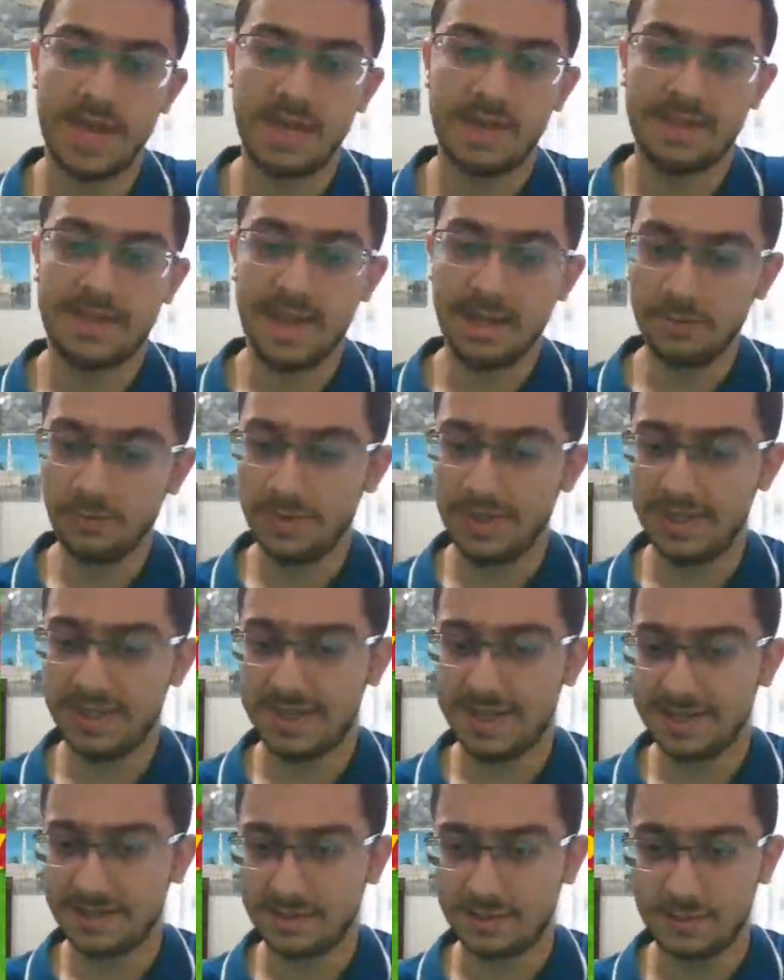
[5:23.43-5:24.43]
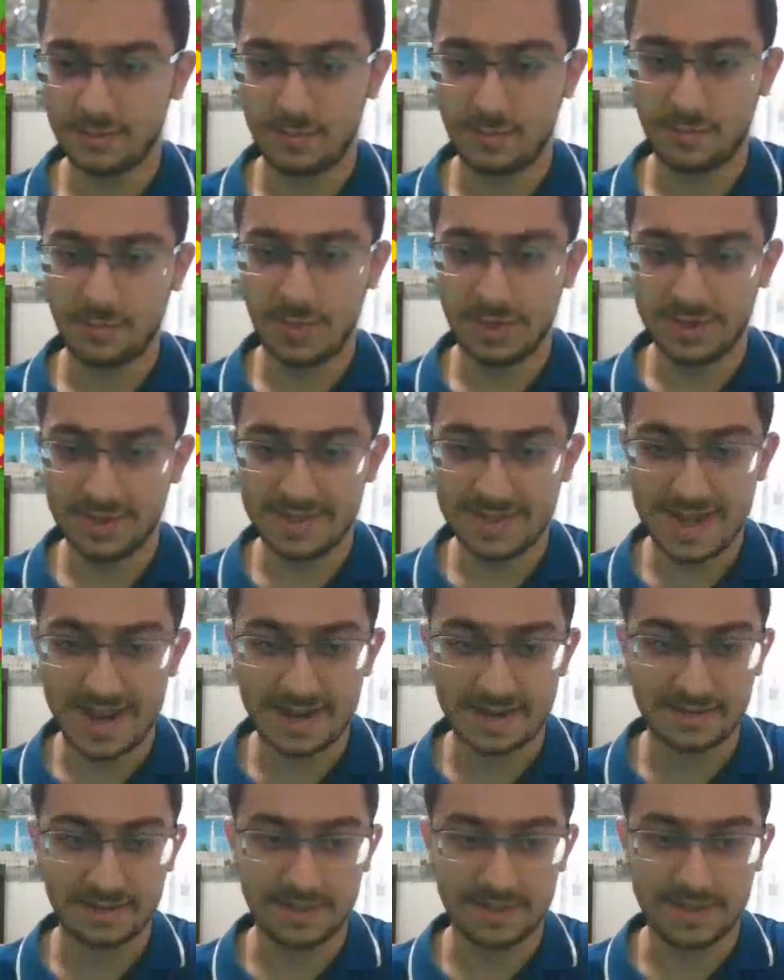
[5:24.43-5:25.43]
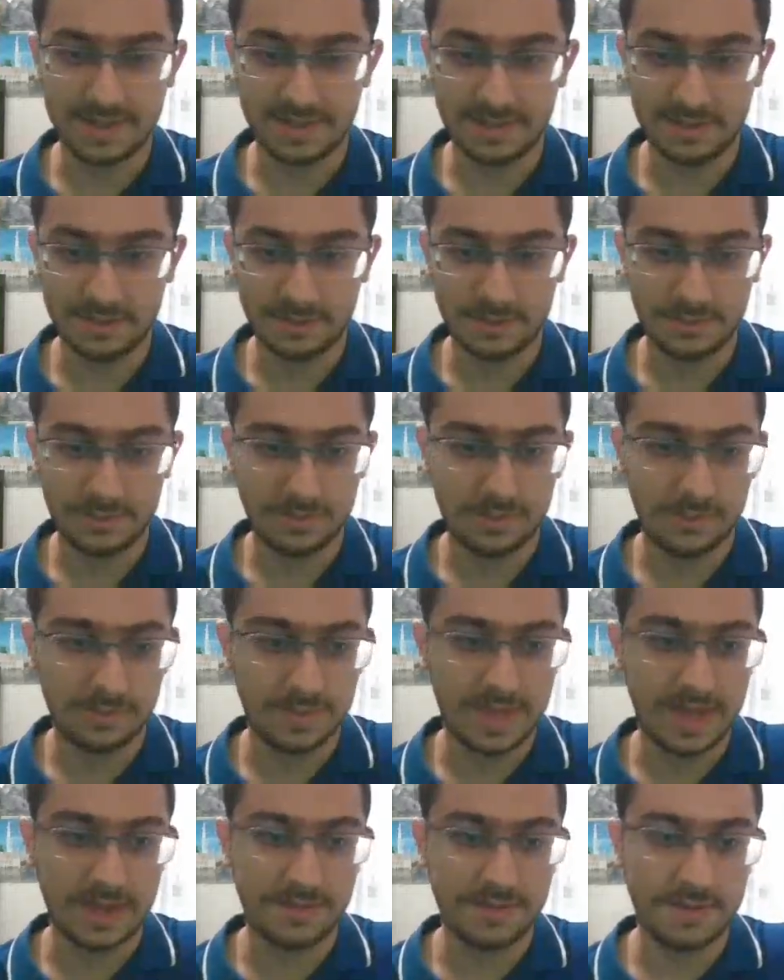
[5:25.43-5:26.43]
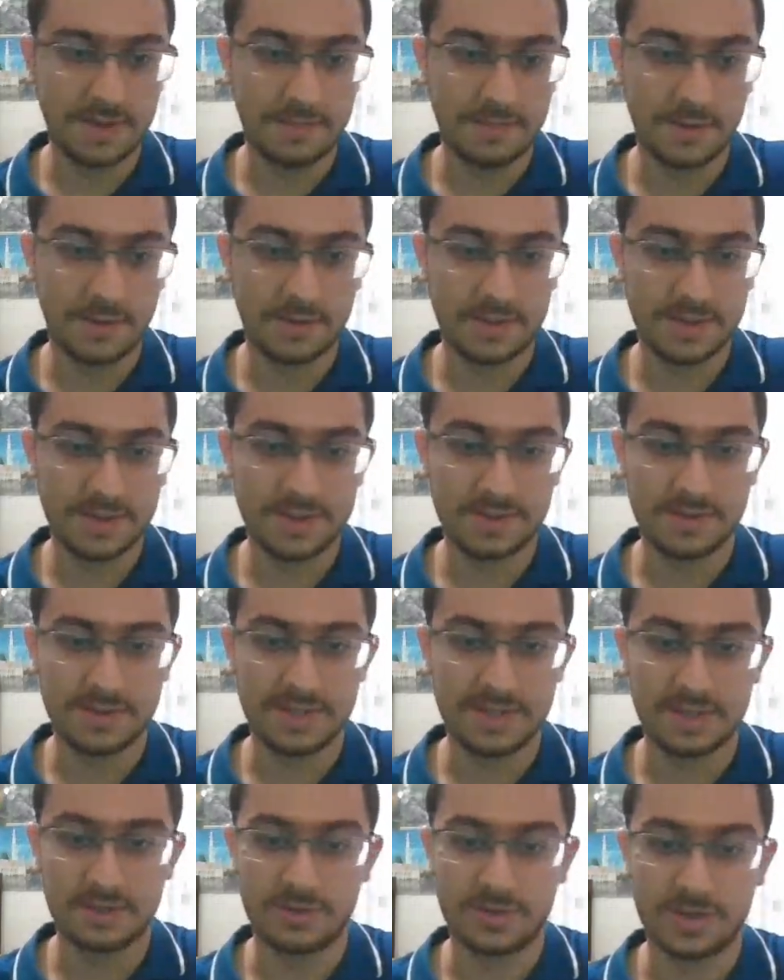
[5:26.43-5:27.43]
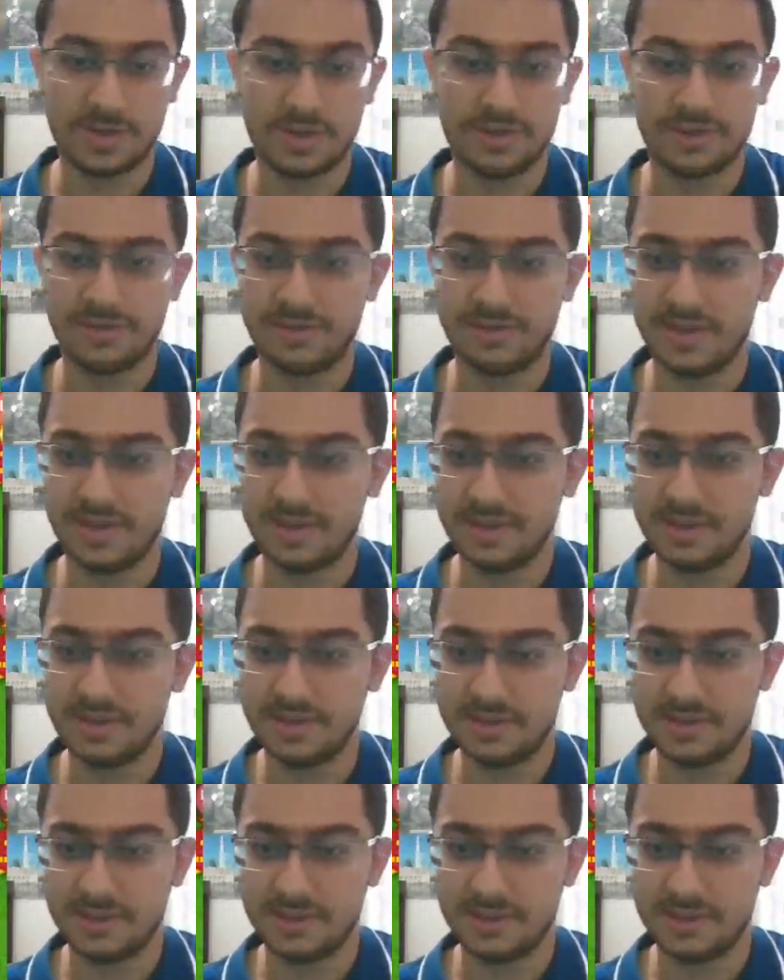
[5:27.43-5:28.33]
Can't we get one tackle in without the opponents using critical defense?